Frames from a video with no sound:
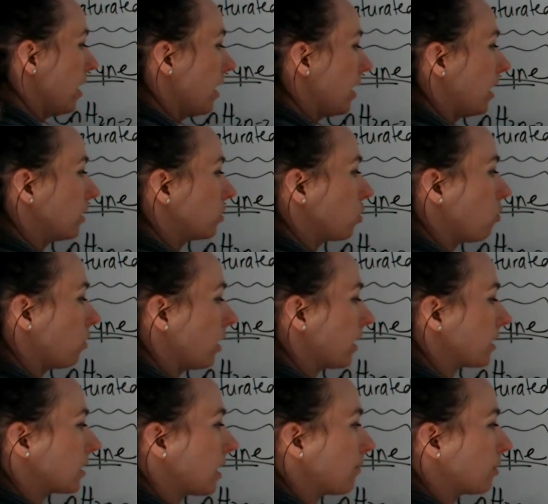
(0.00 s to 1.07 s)
Totally
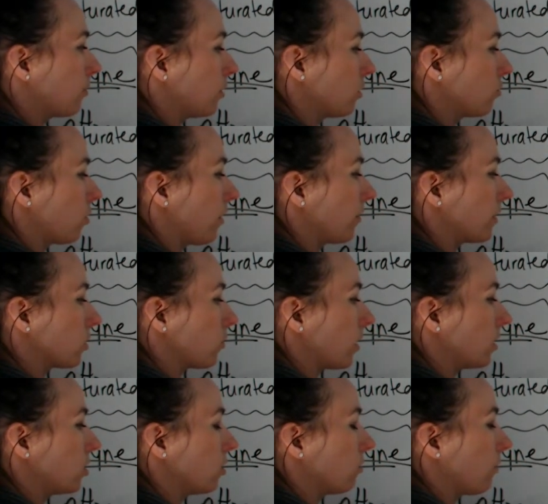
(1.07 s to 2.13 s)
acceptable to draw it this way
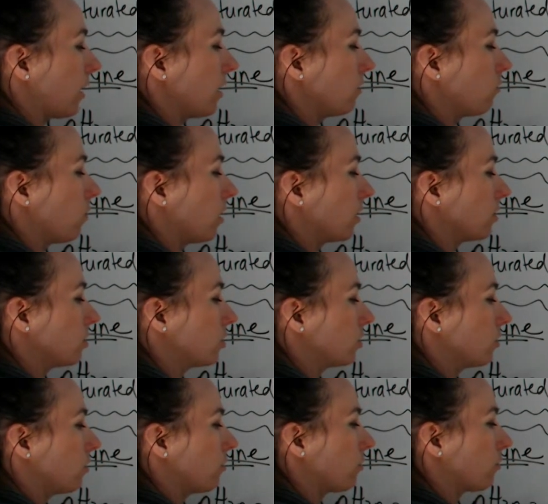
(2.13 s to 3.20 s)
too, right? 1,
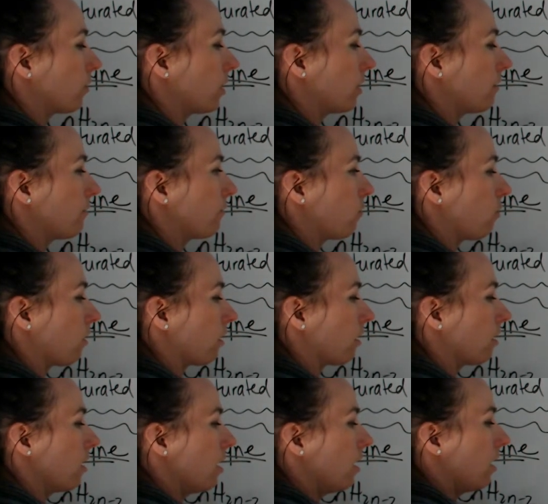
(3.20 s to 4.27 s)
2, 3, 4,
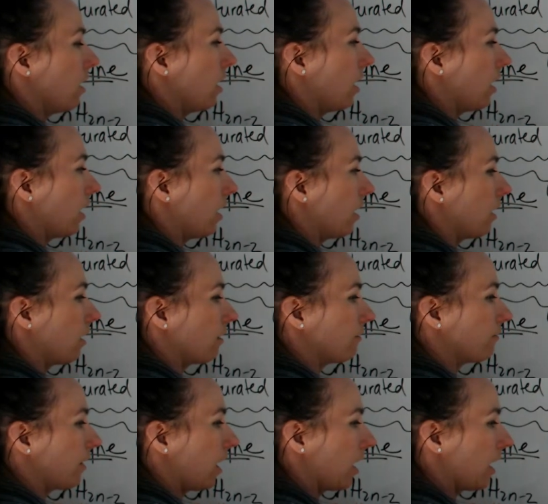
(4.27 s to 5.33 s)

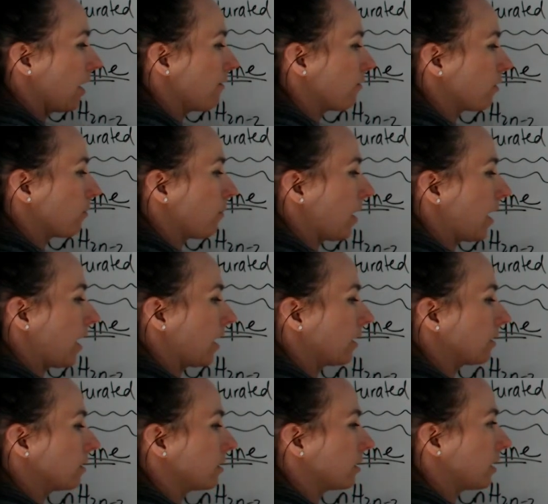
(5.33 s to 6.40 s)
5 for the
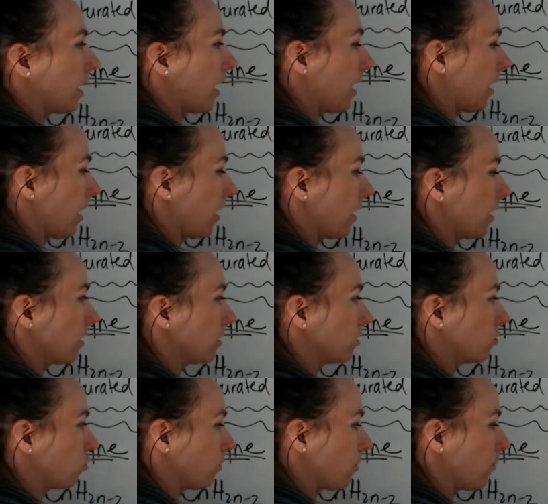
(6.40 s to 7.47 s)
pent, and
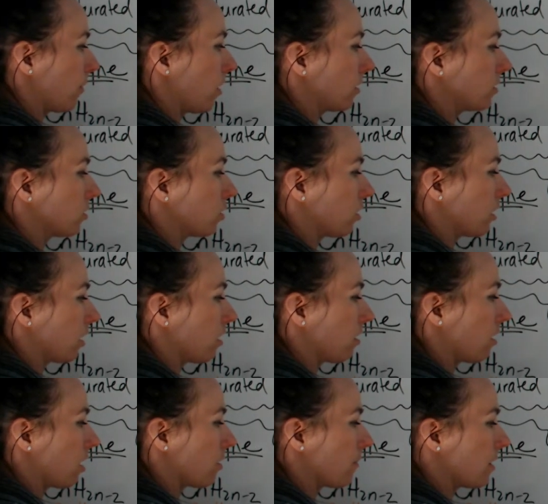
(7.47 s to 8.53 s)
triple bond starting on
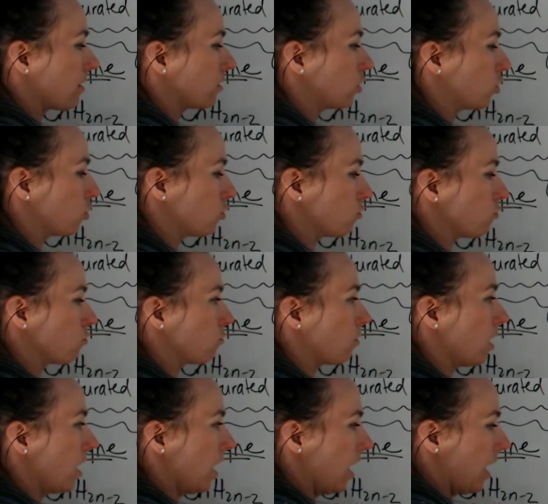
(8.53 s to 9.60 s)
carbon 2,
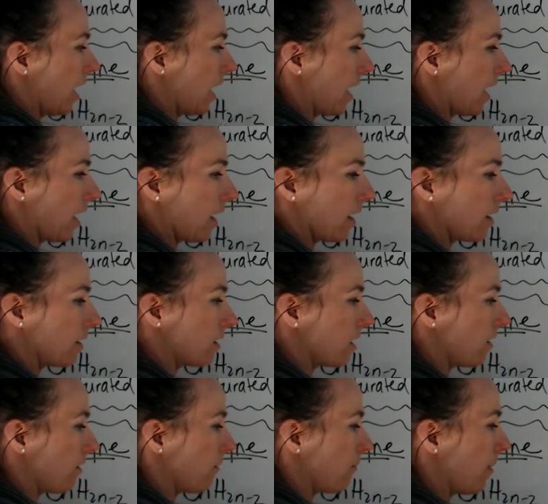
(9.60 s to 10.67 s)
and
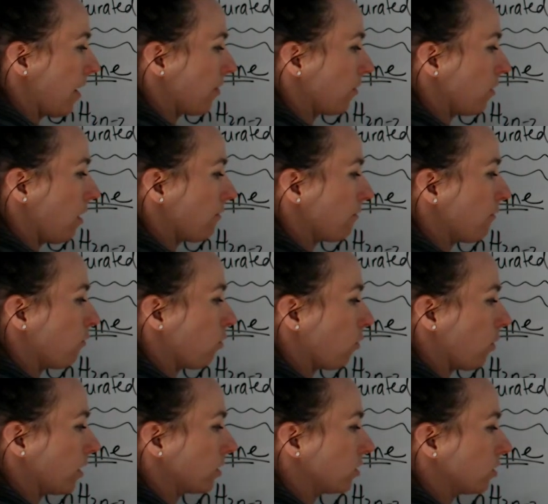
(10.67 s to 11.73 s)
a methyl off of 4.
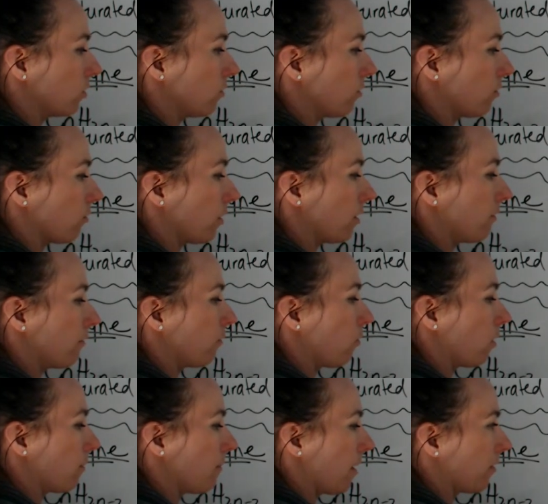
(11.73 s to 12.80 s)
1, 2, 3, 4,
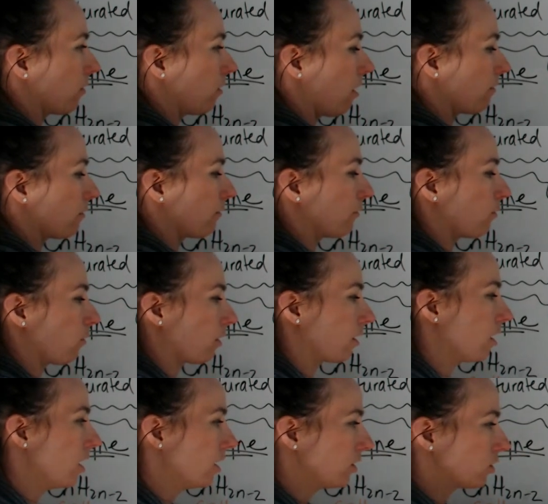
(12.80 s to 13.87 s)
a methyl off of 4.
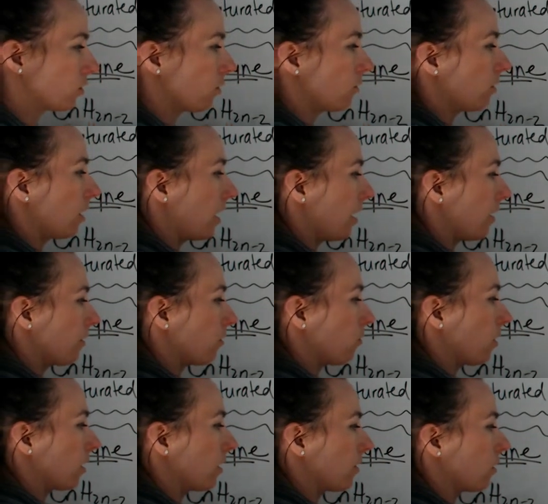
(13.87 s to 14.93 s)
So either
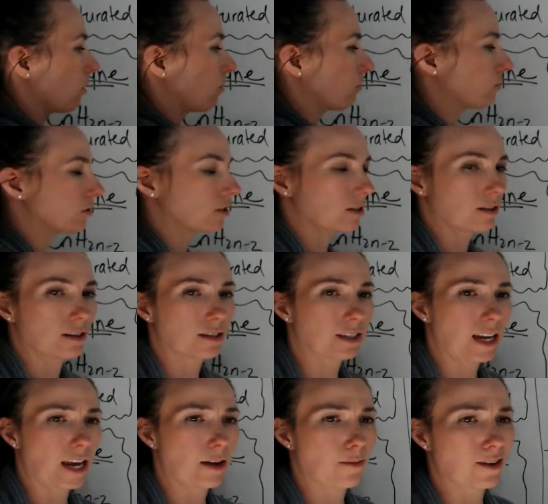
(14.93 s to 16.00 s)
one of those is the
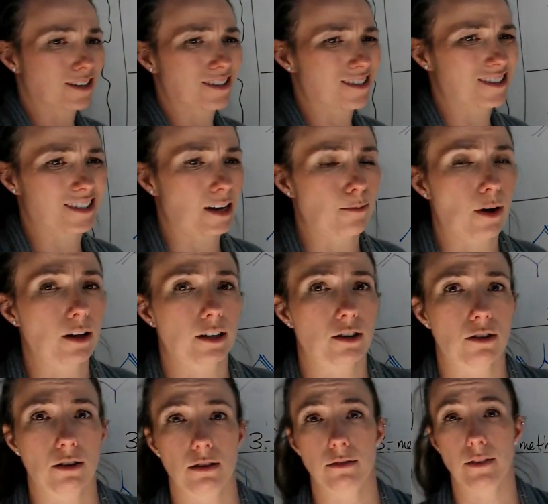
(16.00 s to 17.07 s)
same because it's the same
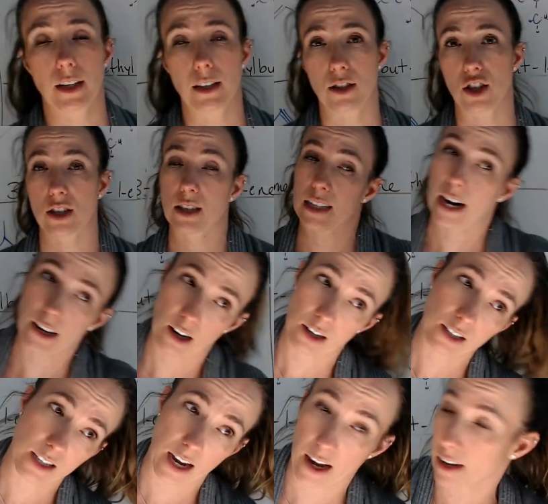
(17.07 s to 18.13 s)
molecule. It's just standing on
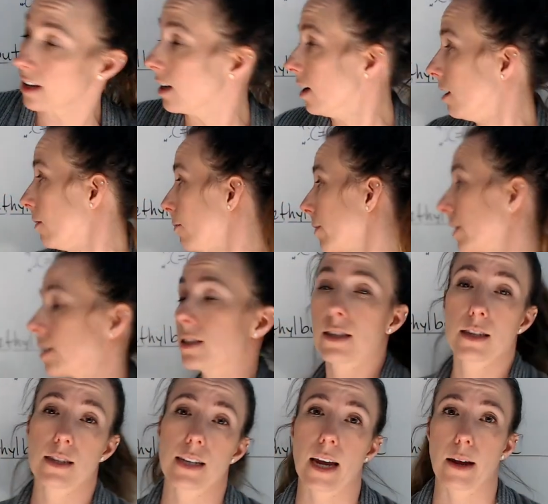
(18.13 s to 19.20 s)
its head, but it's the
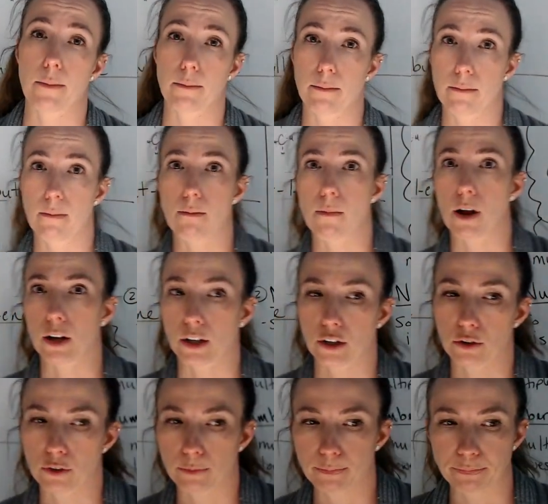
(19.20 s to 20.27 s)
same
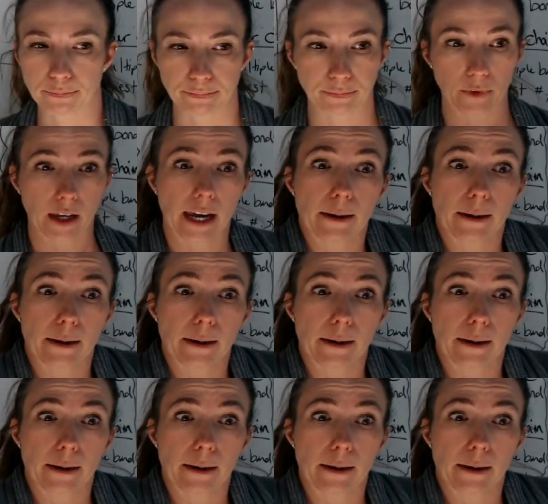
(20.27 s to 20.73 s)
molecule. Okay,